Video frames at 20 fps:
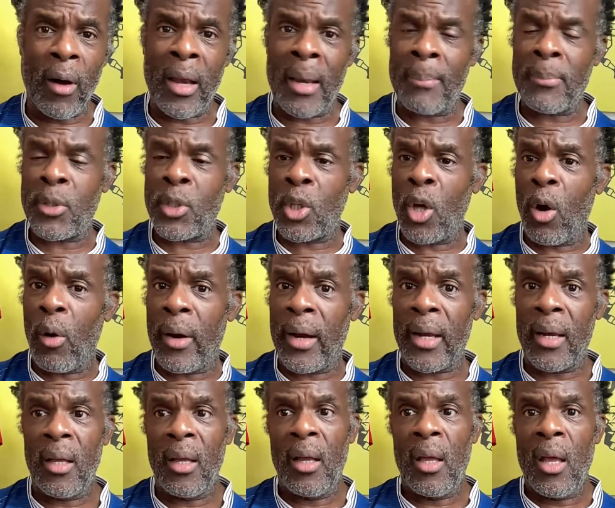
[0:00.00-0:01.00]
And I'm
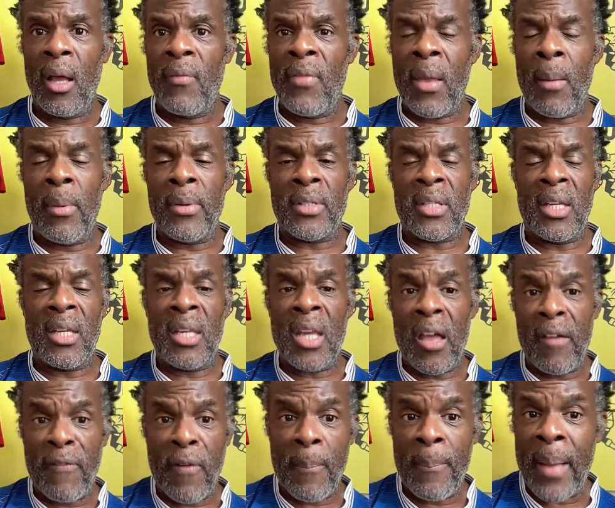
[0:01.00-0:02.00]
sorry, there was
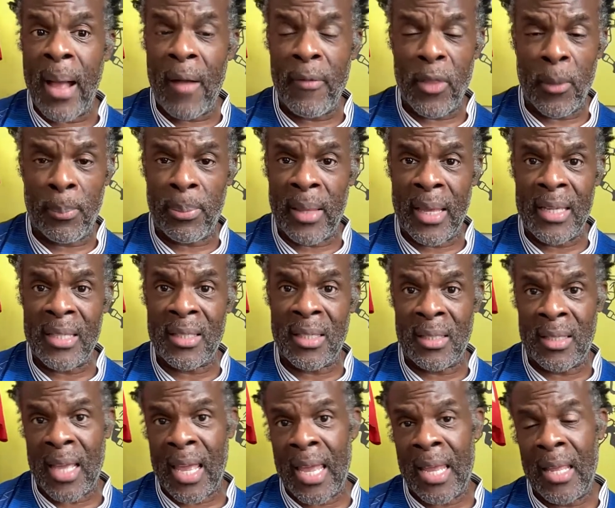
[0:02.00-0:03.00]
enough about the place
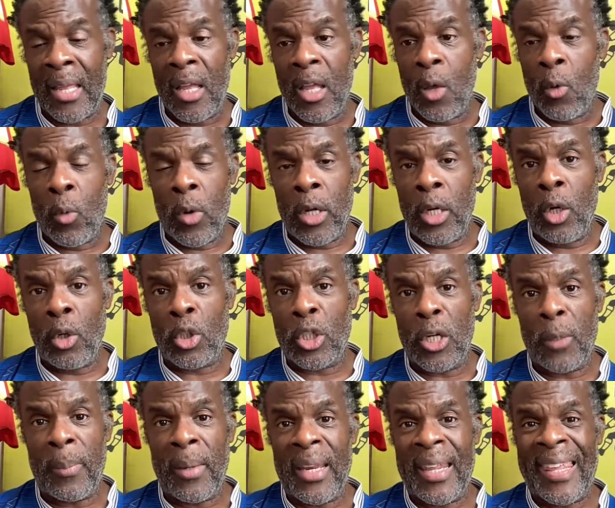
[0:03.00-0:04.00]
today where you
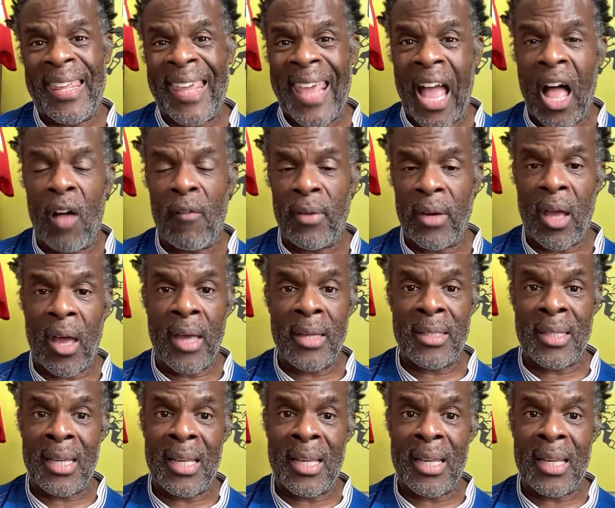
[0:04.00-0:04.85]
should have been galvanized.